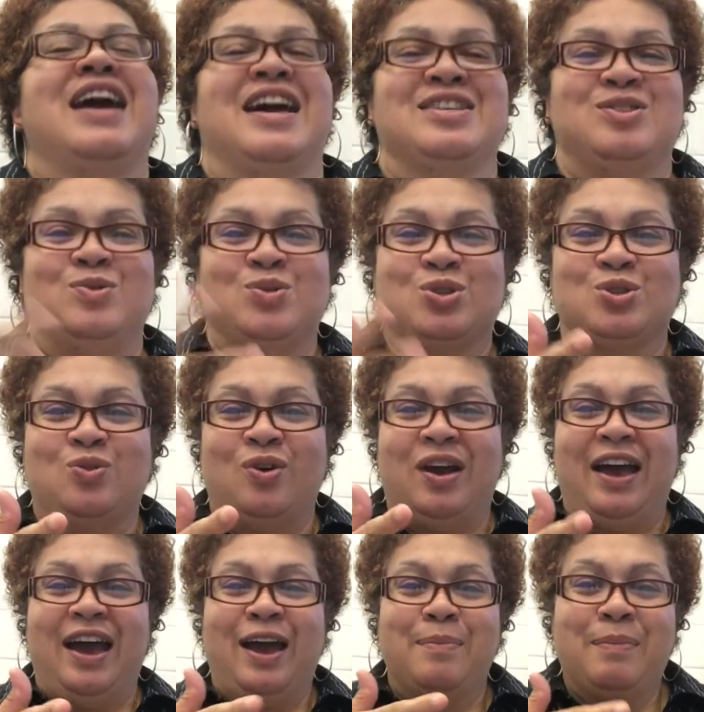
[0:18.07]
As you saw,
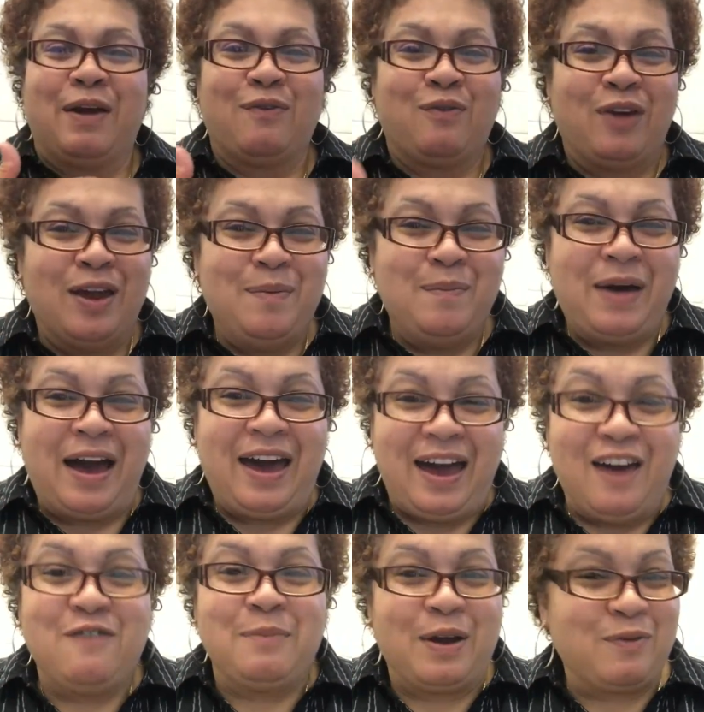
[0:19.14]
I have my rain
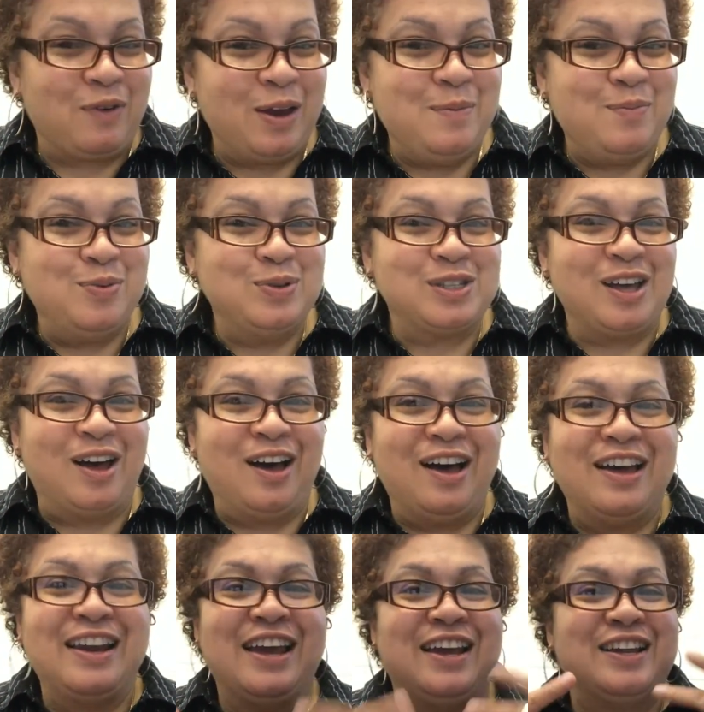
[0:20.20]
boots
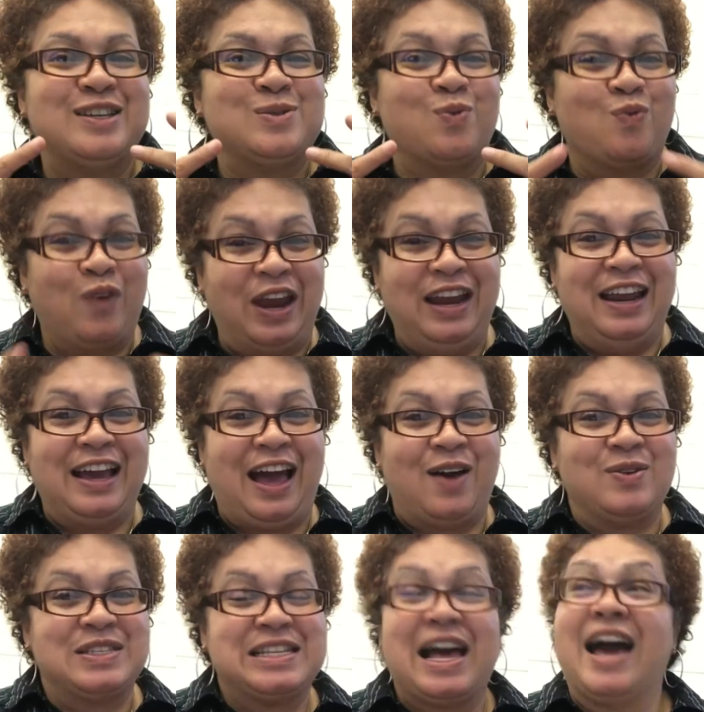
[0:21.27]
on. It is raining
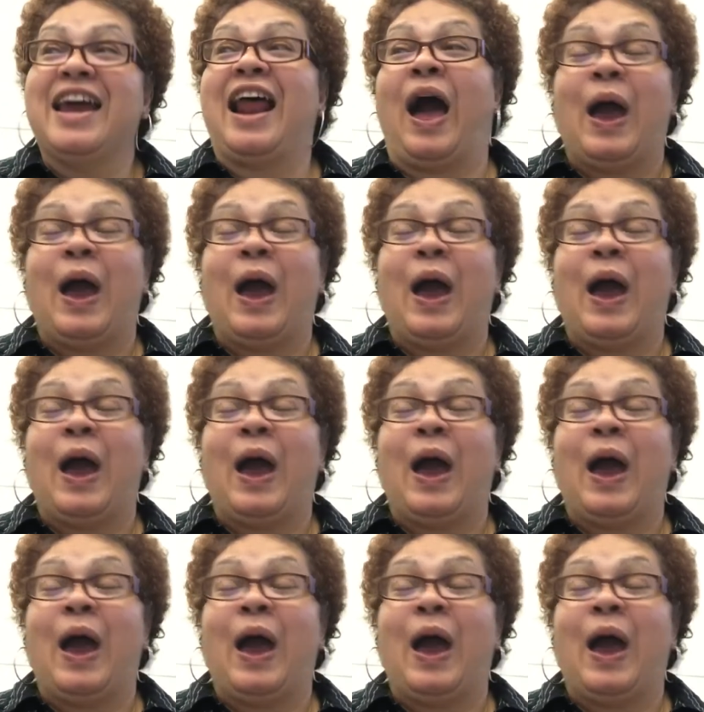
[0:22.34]
outside.